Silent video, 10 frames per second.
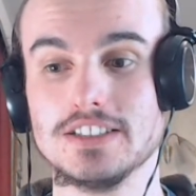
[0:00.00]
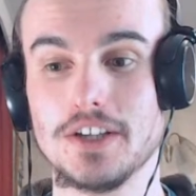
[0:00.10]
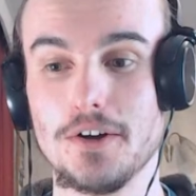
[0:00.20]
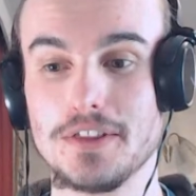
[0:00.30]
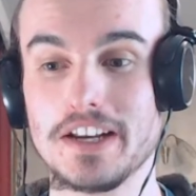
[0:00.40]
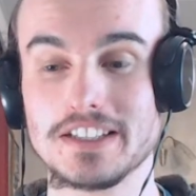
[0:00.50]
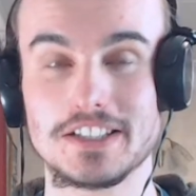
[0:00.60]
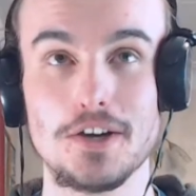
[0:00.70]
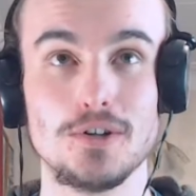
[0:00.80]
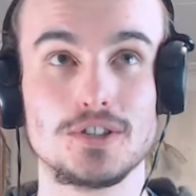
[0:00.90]
So that
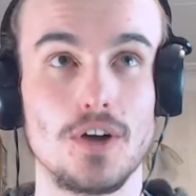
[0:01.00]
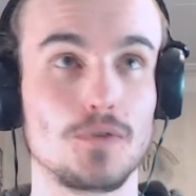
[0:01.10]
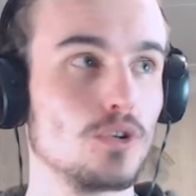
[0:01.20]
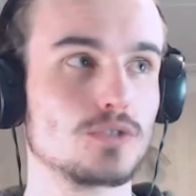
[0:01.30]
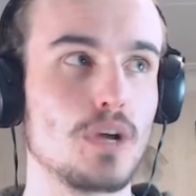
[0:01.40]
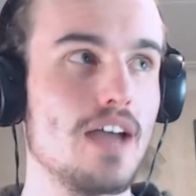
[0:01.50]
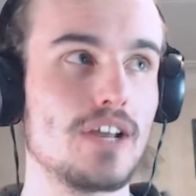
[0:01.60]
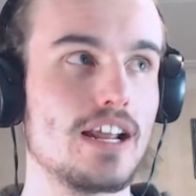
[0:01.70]
is huge. Of course, we haven't